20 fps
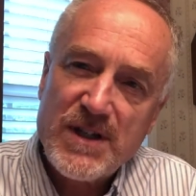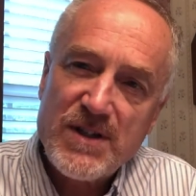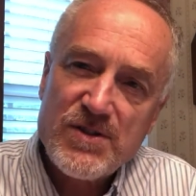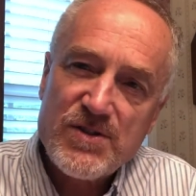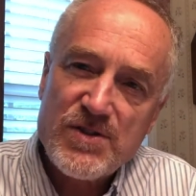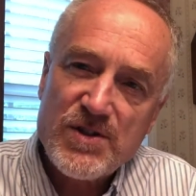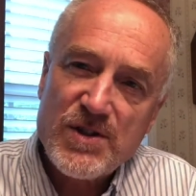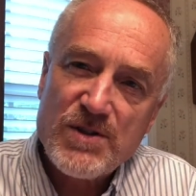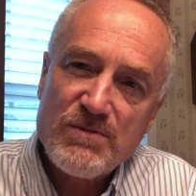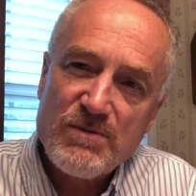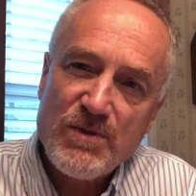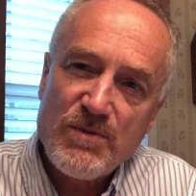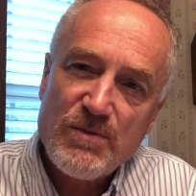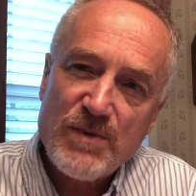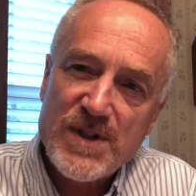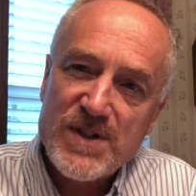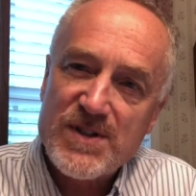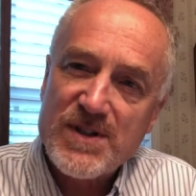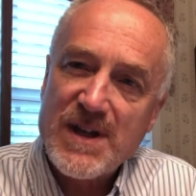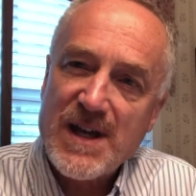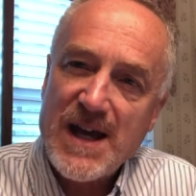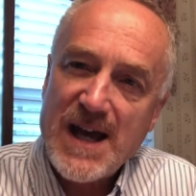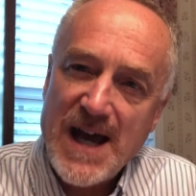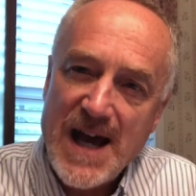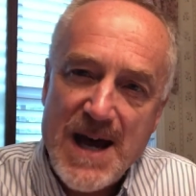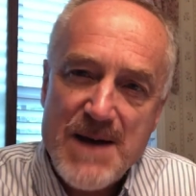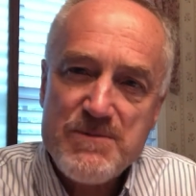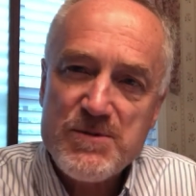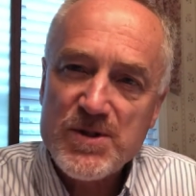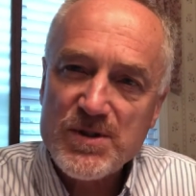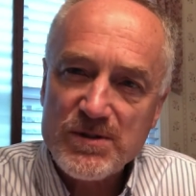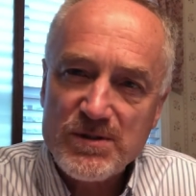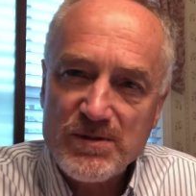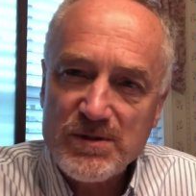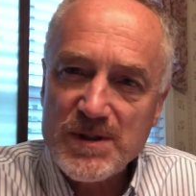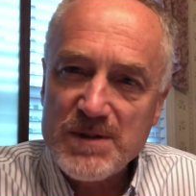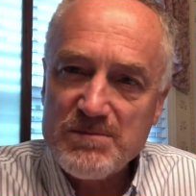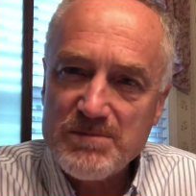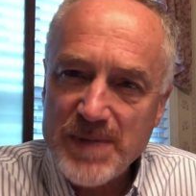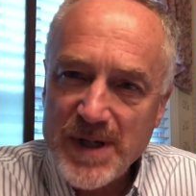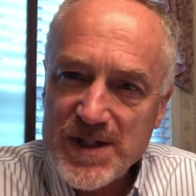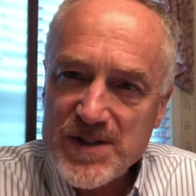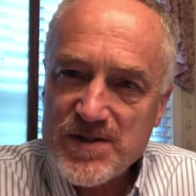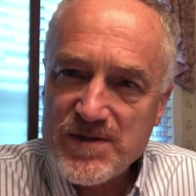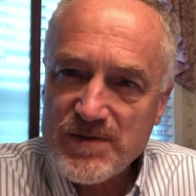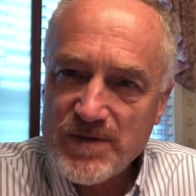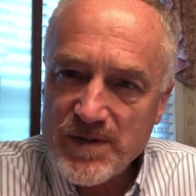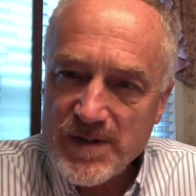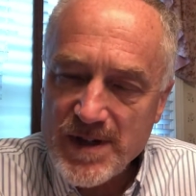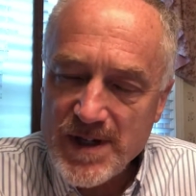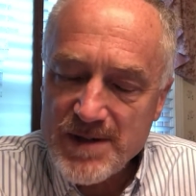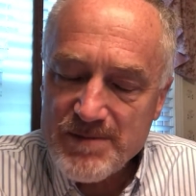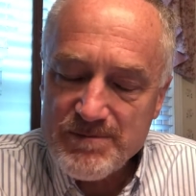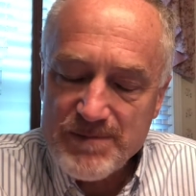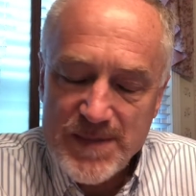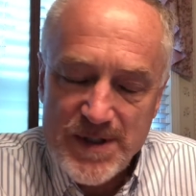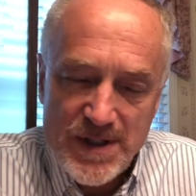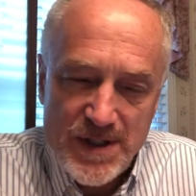concerned with what's absolutely best for them?